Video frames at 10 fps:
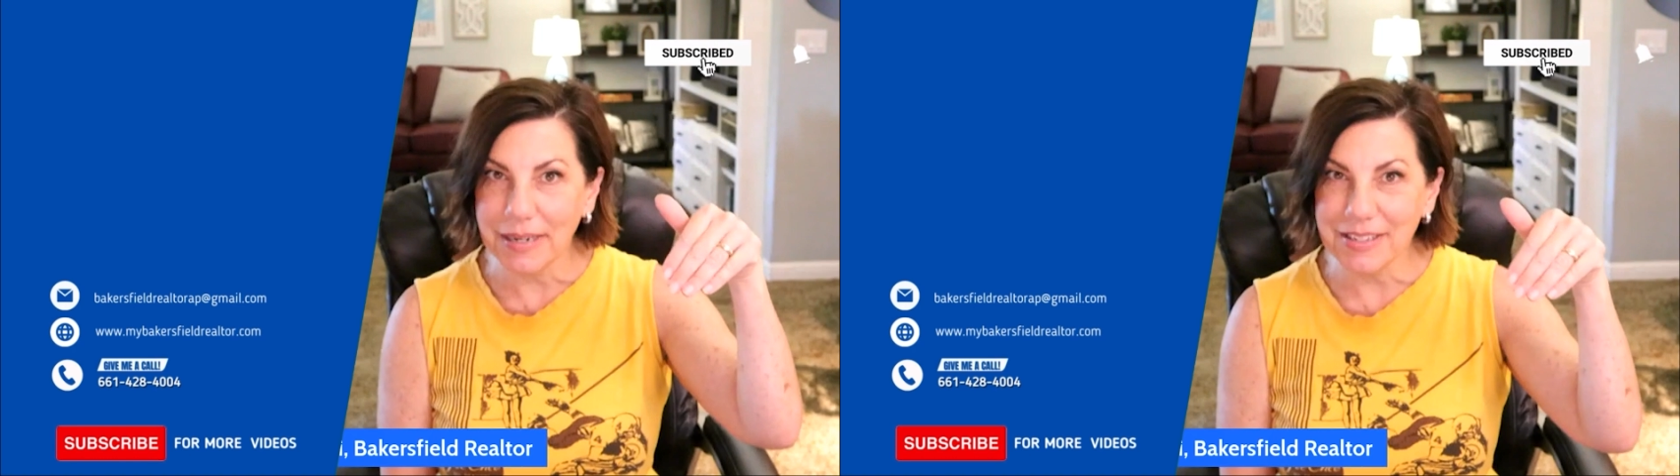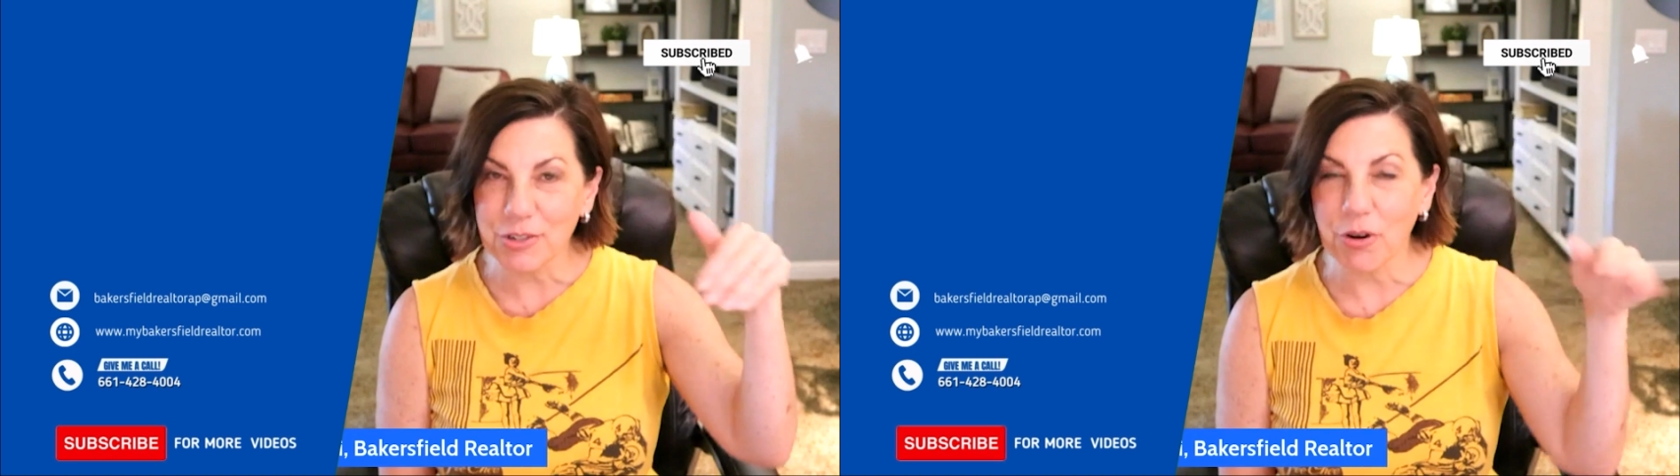
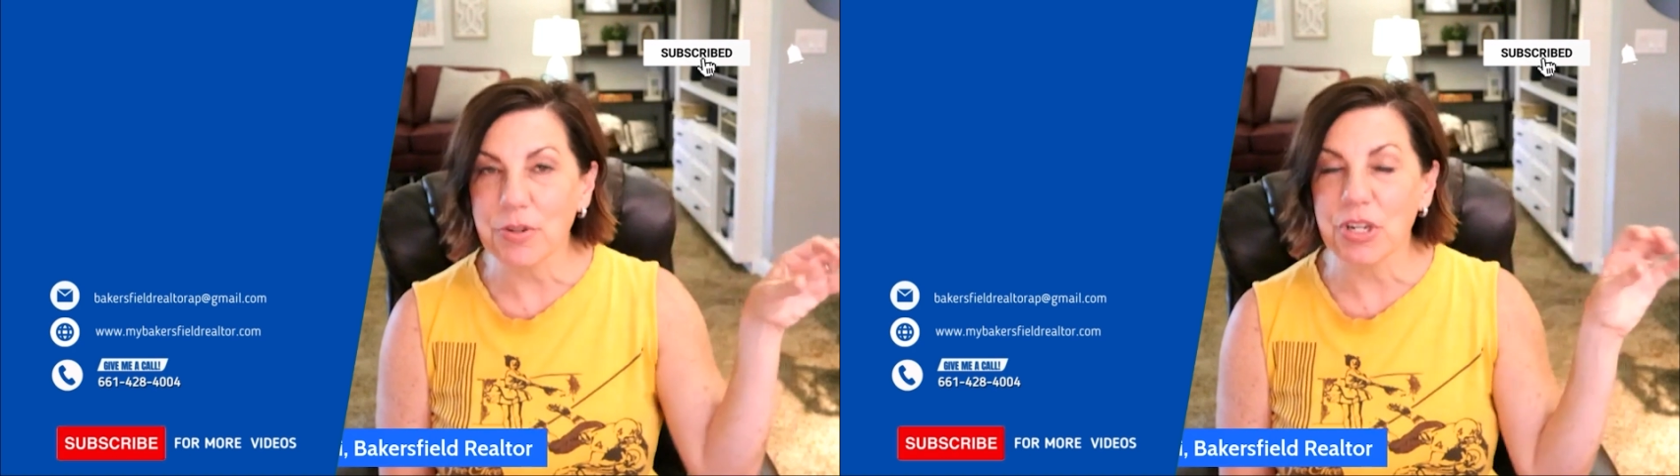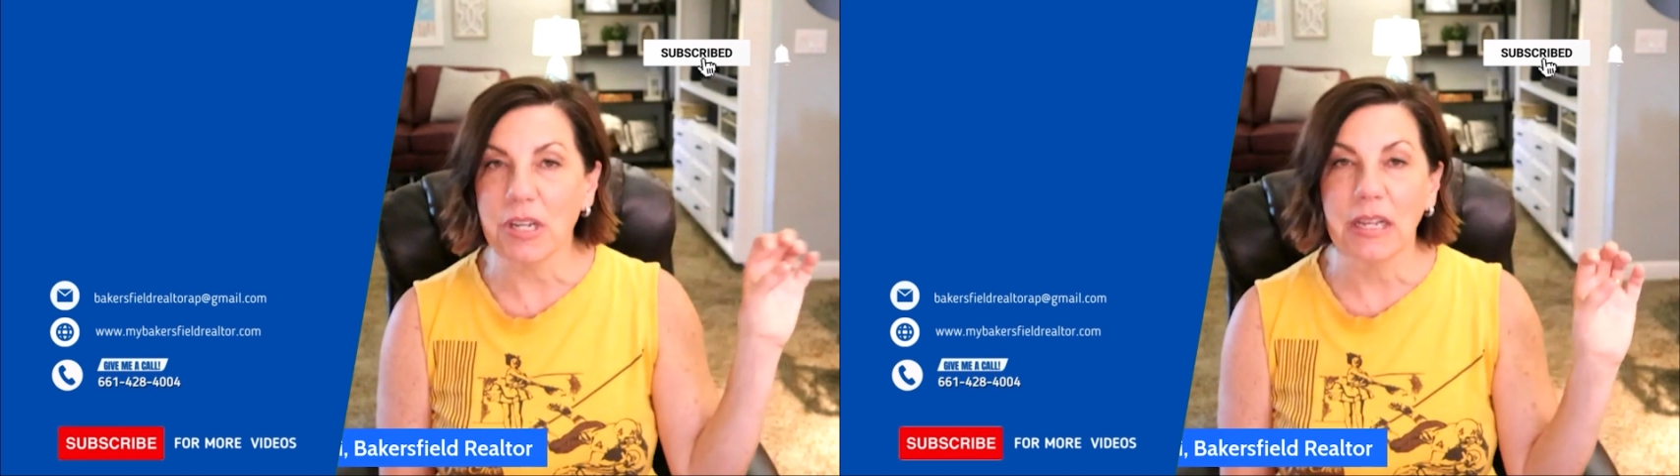
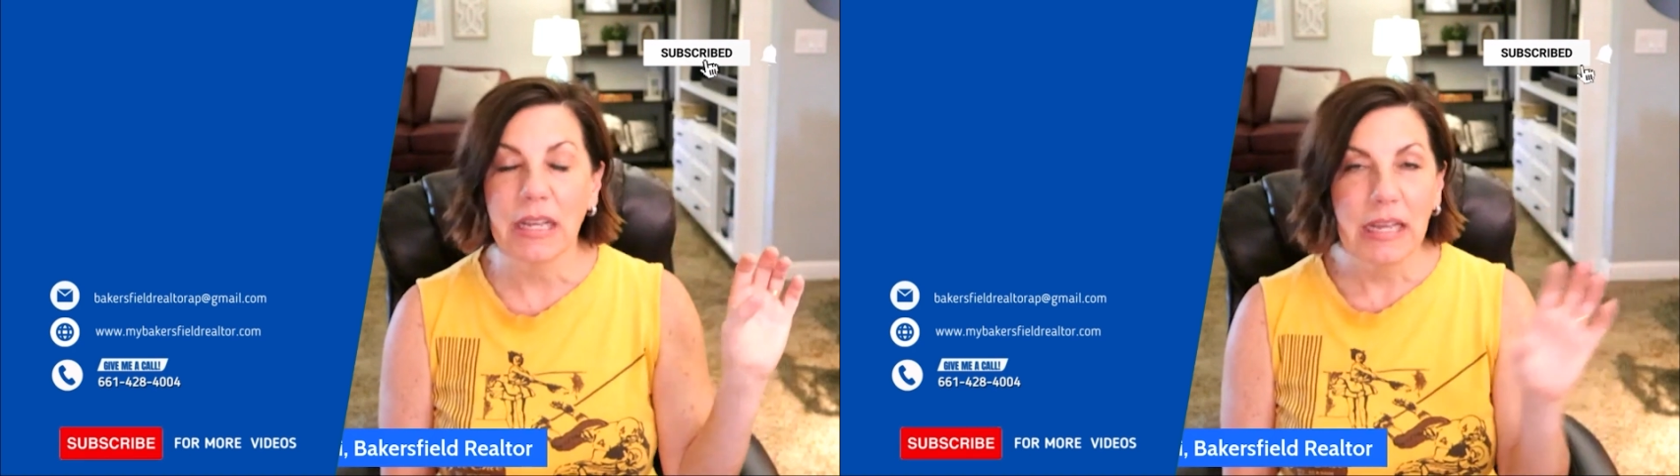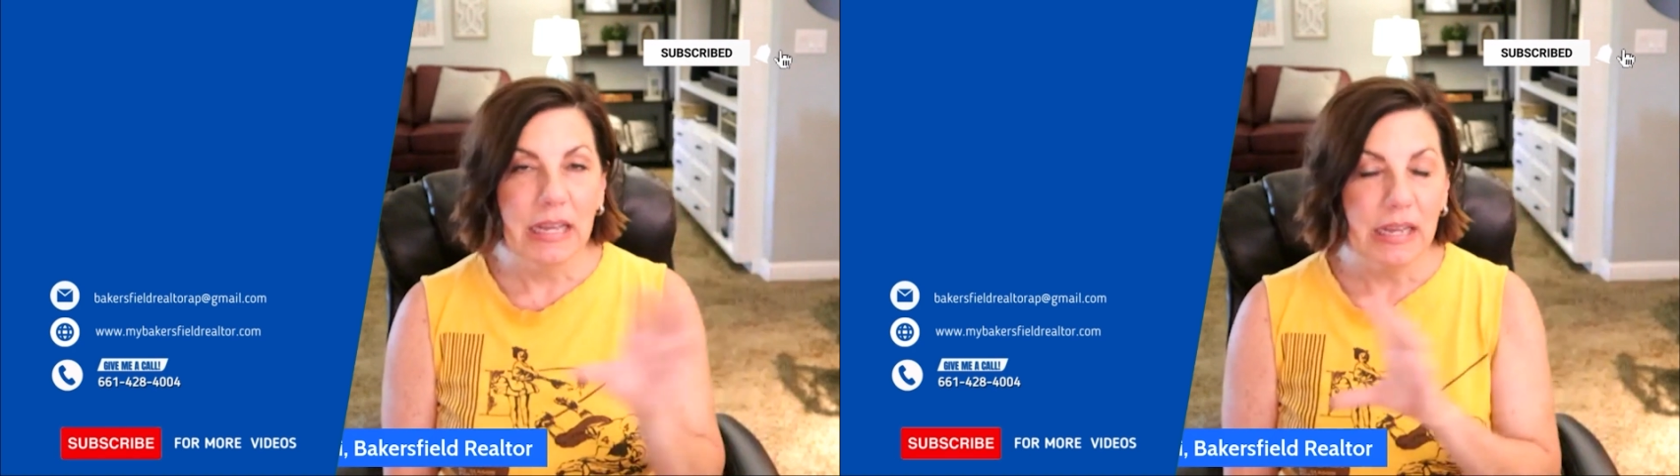description
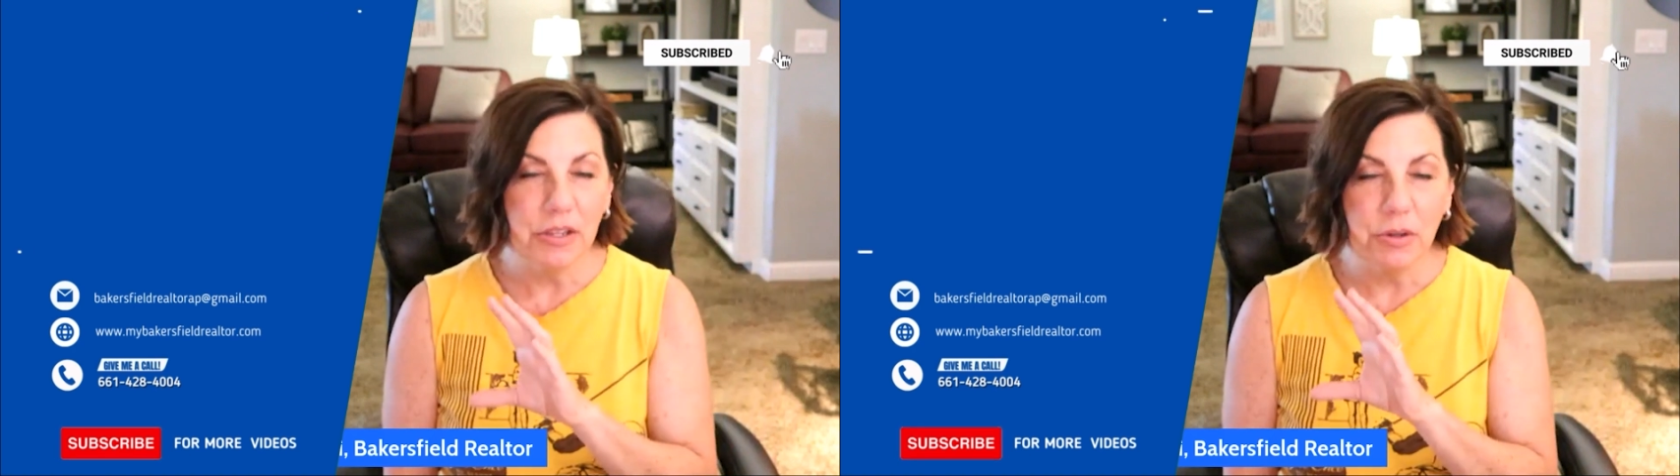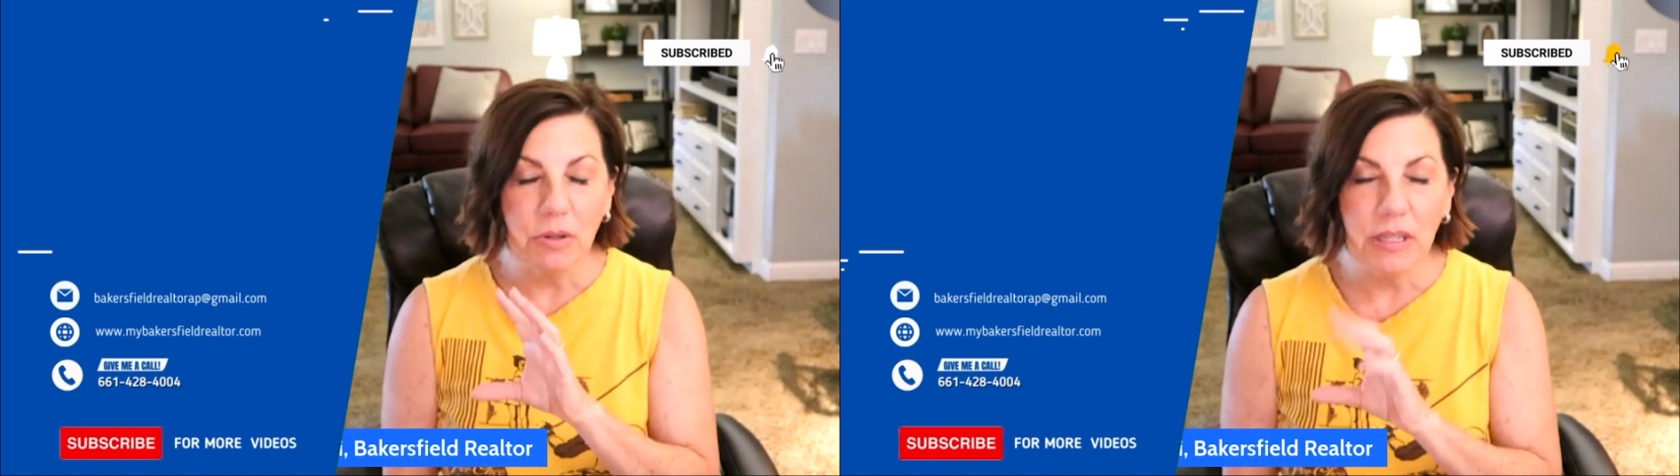and
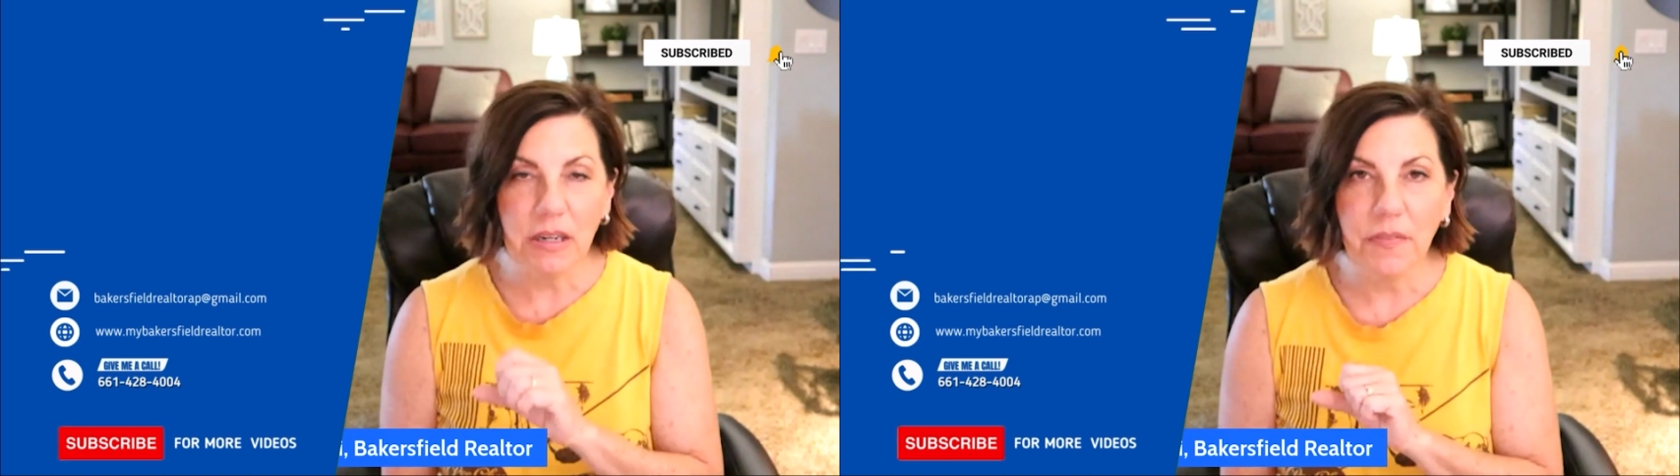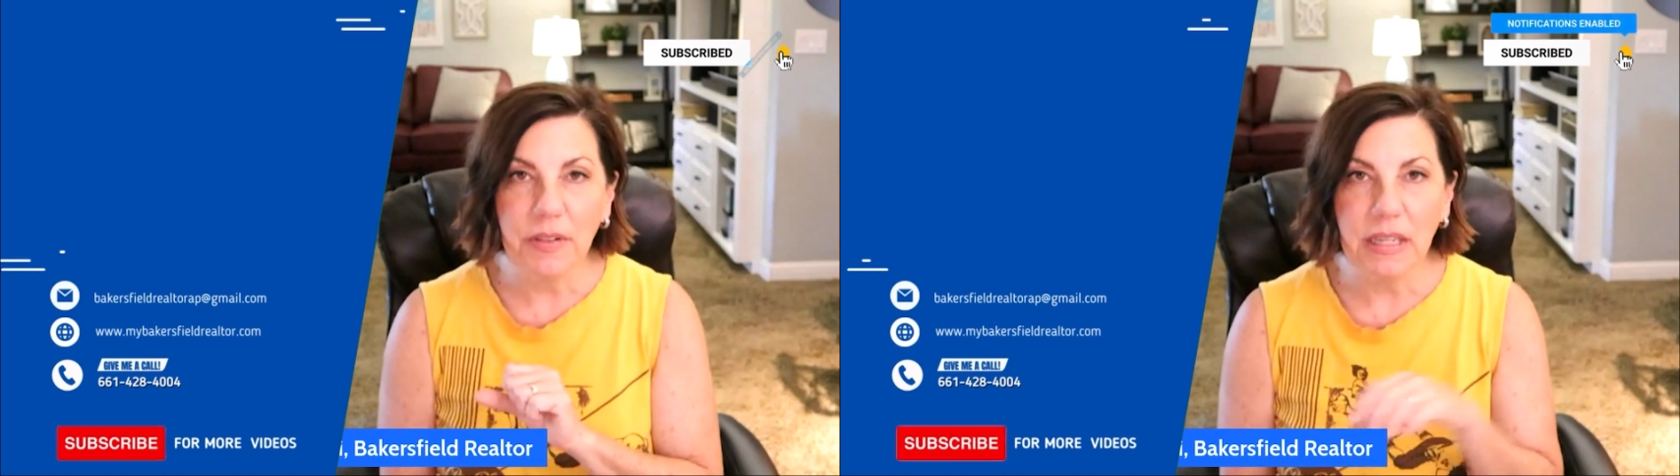you click
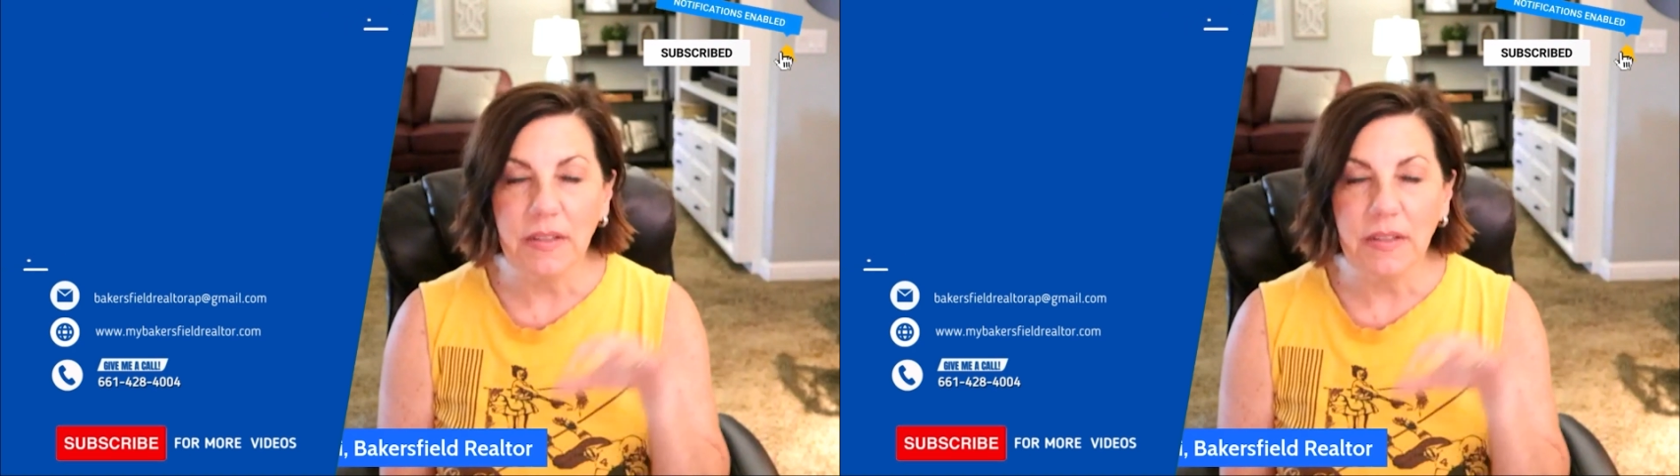on the link.